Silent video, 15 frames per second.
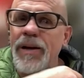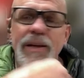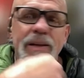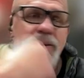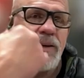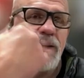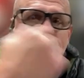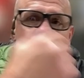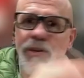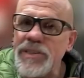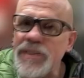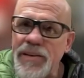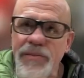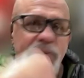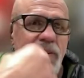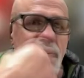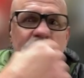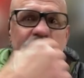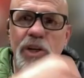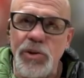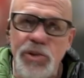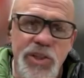I've always had
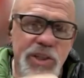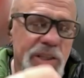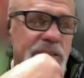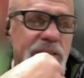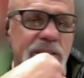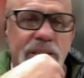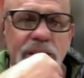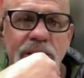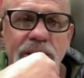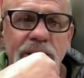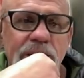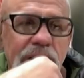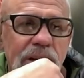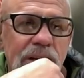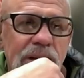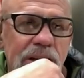fun coaches, and